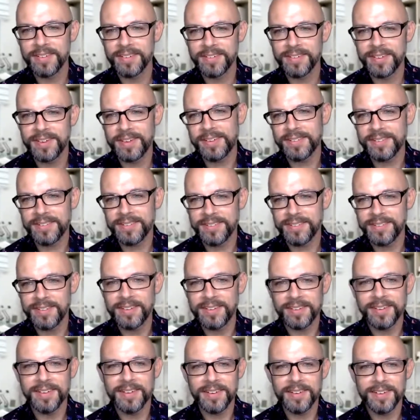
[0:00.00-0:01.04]

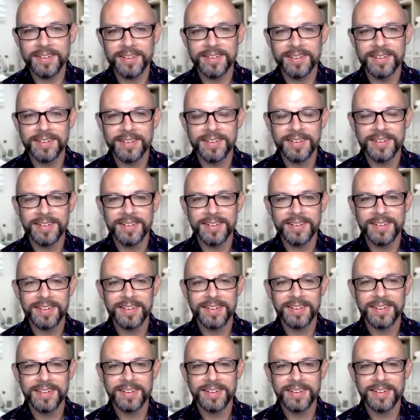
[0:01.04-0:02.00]
This person isn't speaking.